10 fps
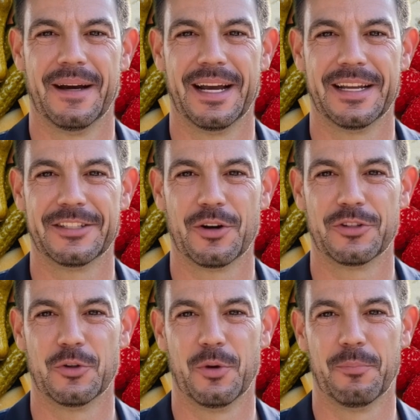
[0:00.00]
and it's
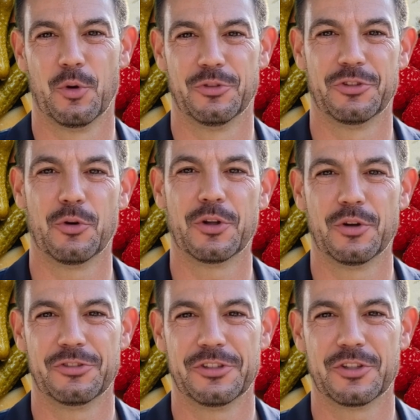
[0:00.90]
also when most
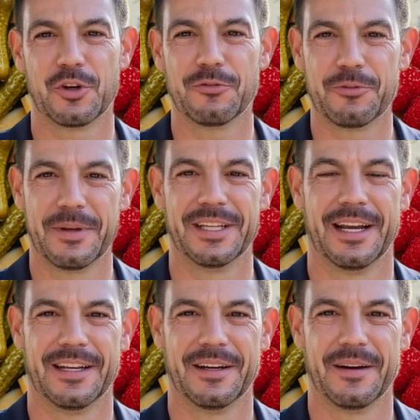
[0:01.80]
scoliosis curves
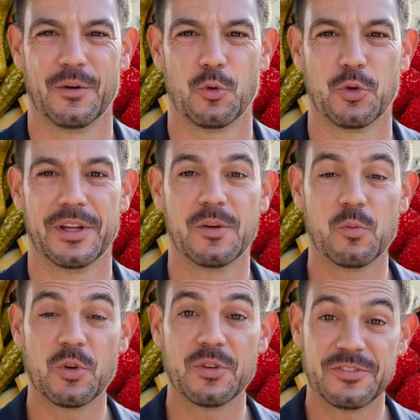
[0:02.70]
begin or get
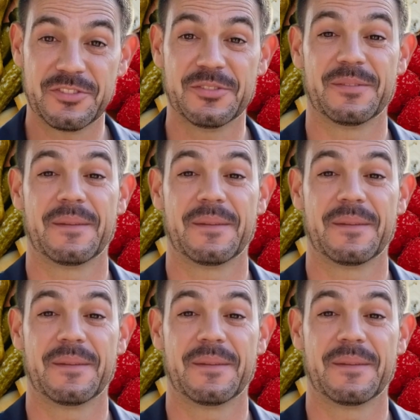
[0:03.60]
worse.